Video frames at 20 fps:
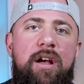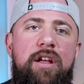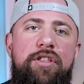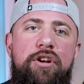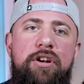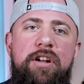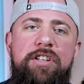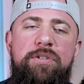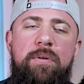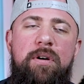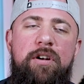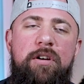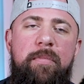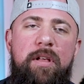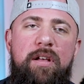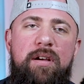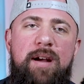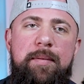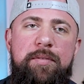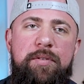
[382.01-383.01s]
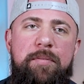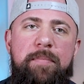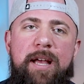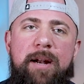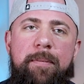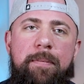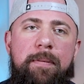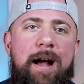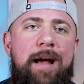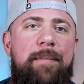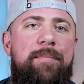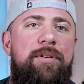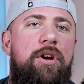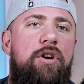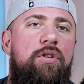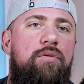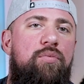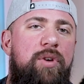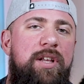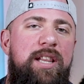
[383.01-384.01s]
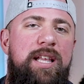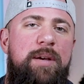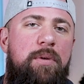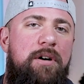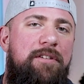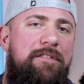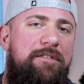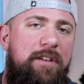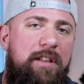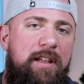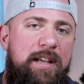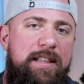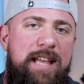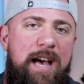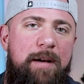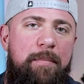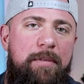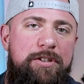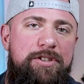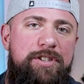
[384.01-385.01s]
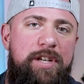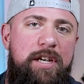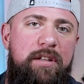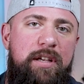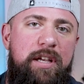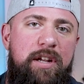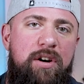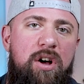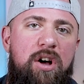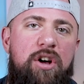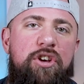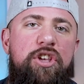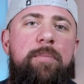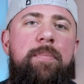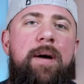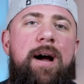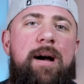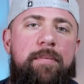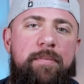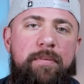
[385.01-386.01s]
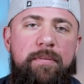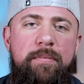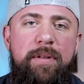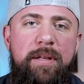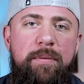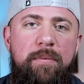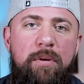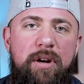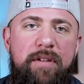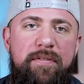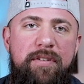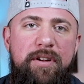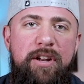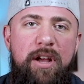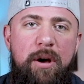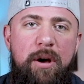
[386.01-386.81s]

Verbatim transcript: three thousand two hundred milligrams with betaprime really won't feel like that much tingling at all. You probably won't even